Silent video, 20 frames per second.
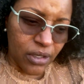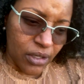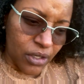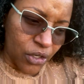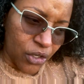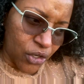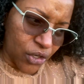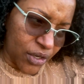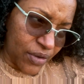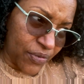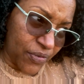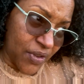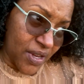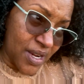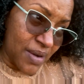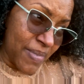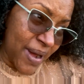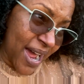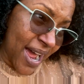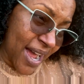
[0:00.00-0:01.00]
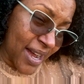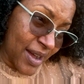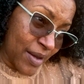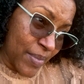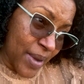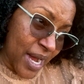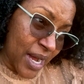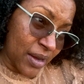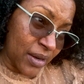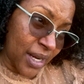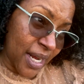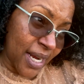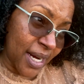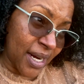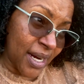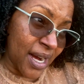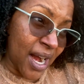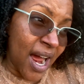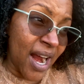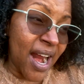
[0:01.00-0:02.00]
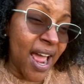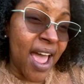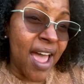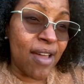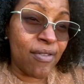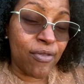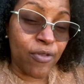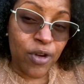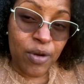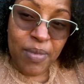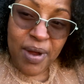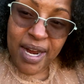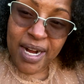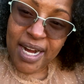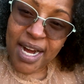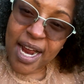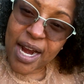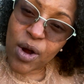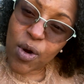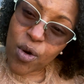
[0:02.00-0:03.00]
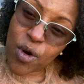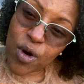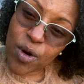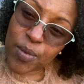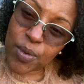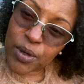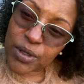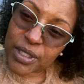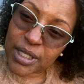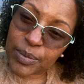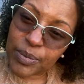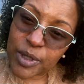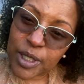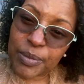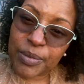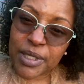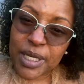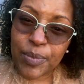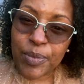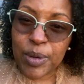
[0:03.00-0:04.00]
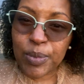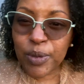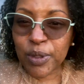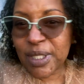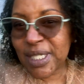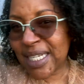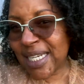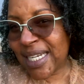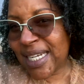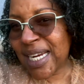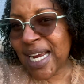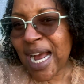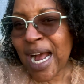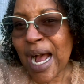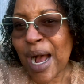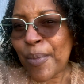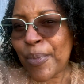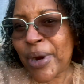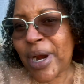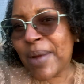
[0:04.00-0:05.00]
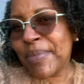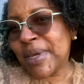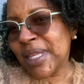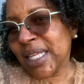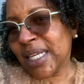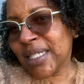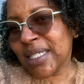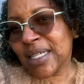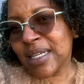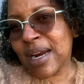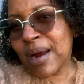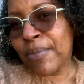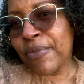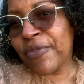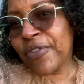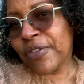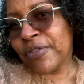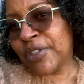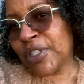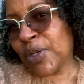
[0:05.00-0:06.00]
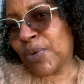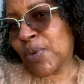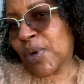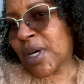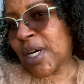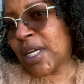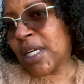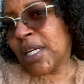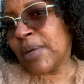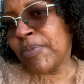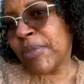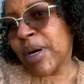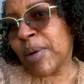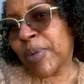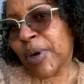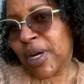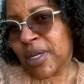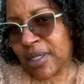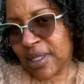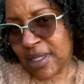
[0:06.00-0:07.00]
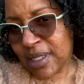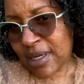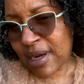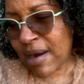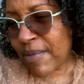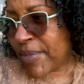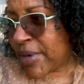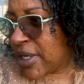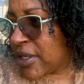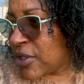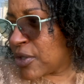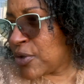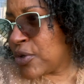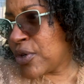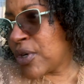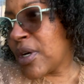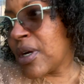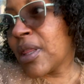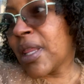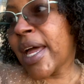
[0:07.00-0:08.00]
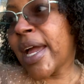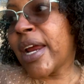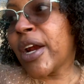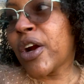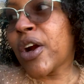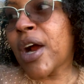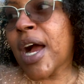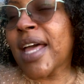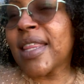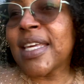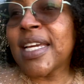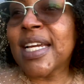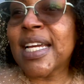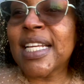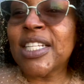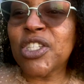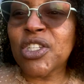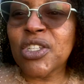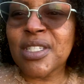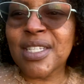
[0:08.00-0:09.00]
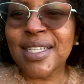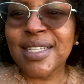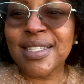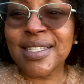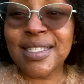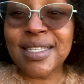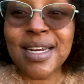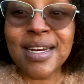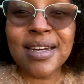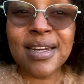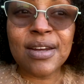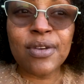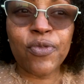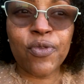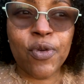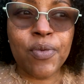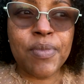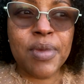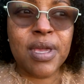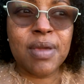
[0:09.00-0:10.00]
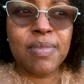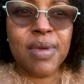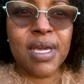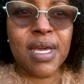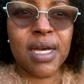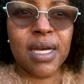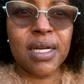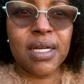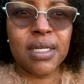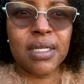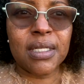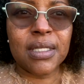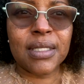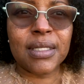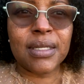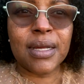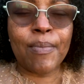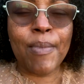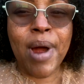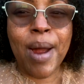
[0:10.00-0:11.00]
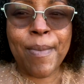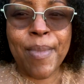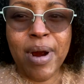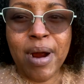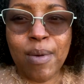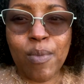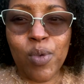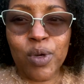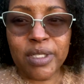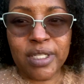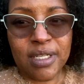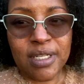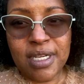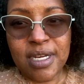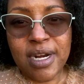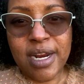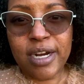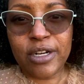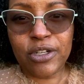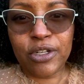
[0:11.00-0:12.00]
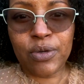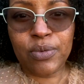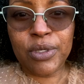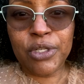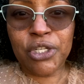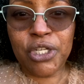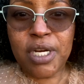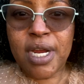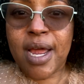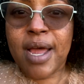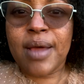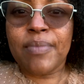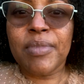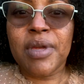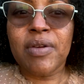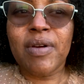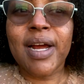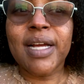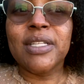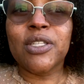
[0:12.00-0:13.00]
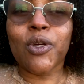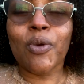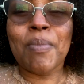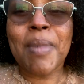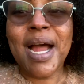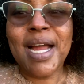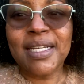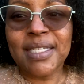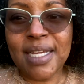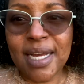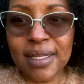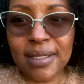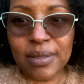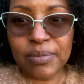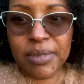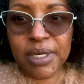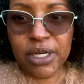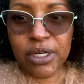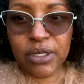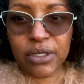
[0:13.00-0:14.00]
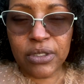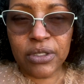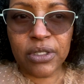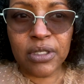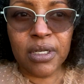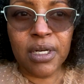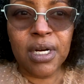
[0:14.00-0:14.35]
good feedback about, like, not everybody had horrible symptoms. Some people did. But I mean, listen, I'm 51. Menopause is coming sooner or later. I think it's just extended for me because my mom was a teenager when she had me, right? So my telomeres